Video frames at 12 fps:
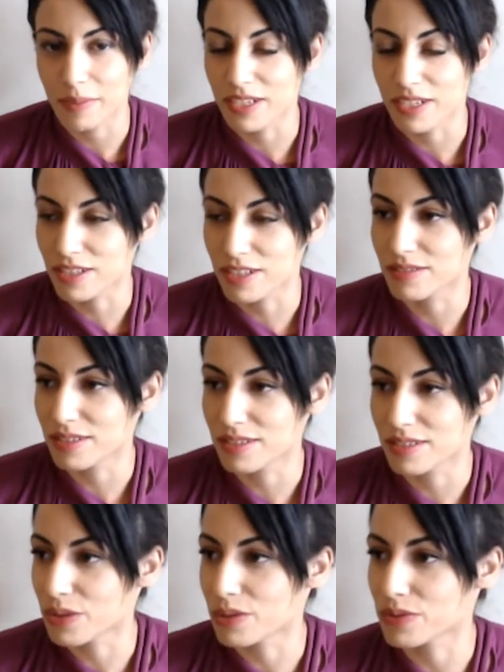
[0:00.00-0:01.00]
I mean,
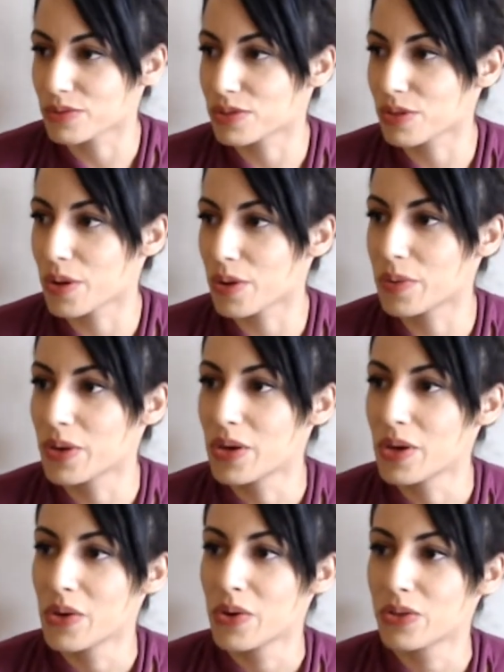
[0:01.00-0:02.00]
so
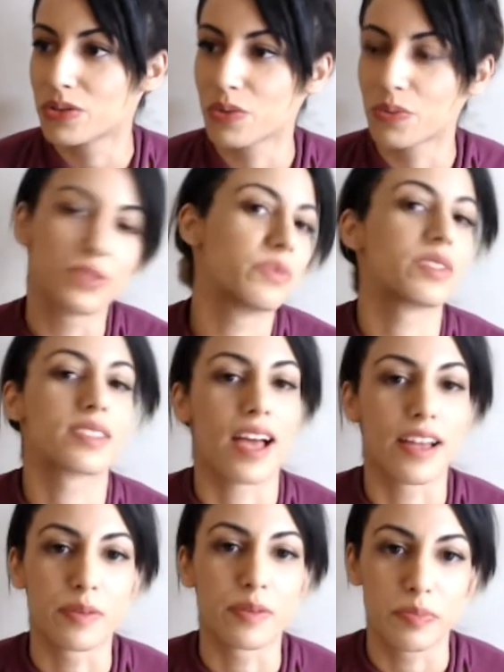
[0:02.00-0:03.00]
when you
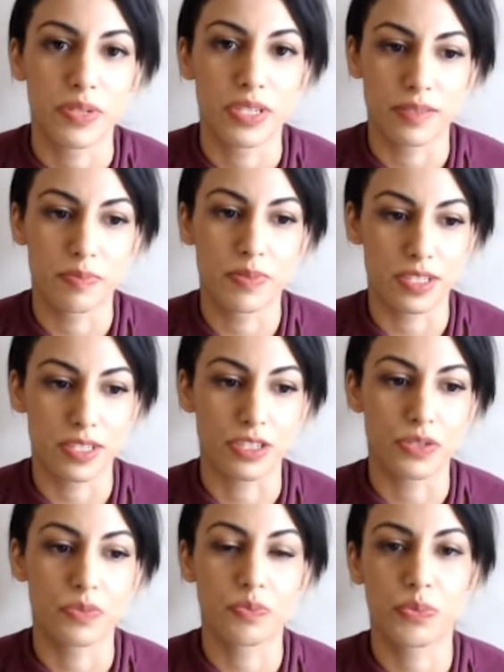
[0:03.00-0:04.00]
resign from a
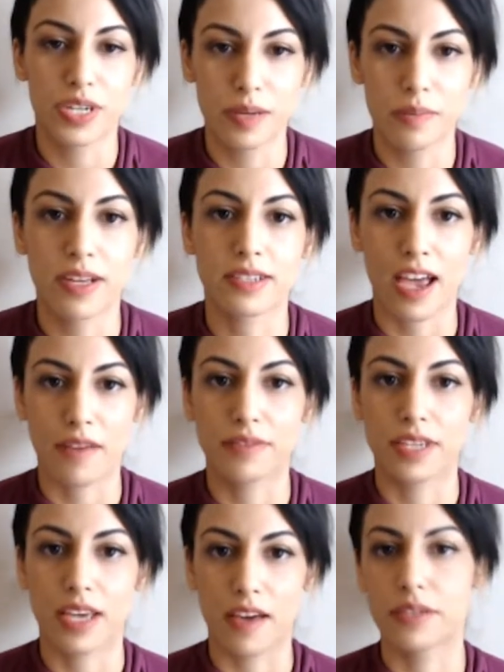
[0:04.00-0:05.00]
position, you pretty much
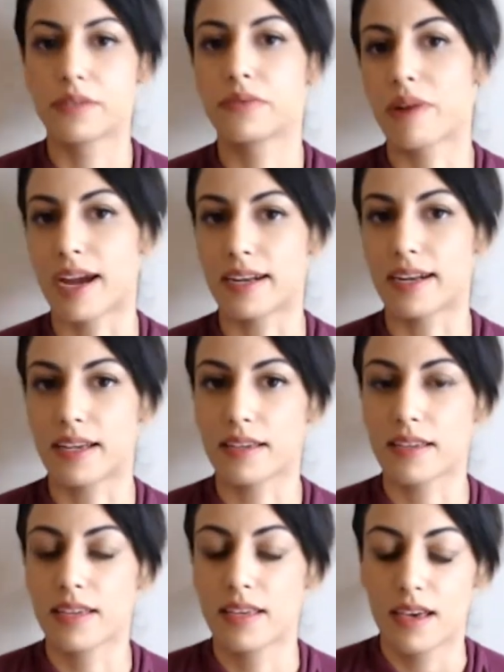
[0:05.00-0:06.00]
have to have it in
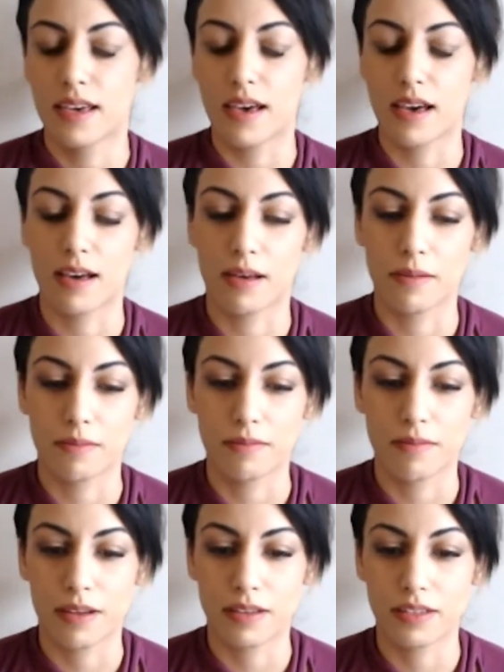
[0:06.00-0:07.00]
writing.
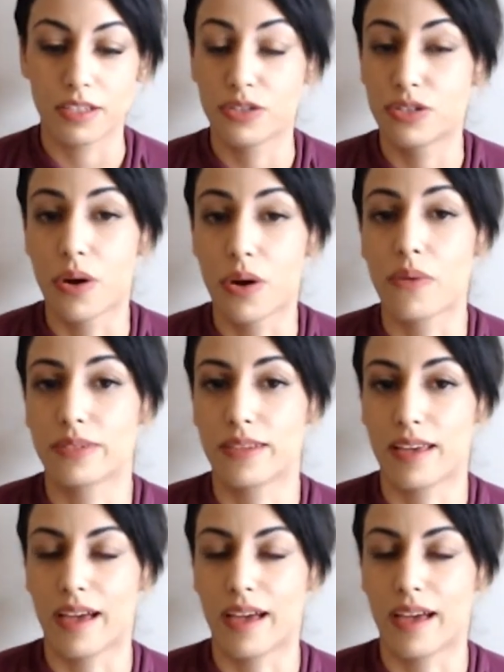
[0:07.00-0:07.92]
You don't.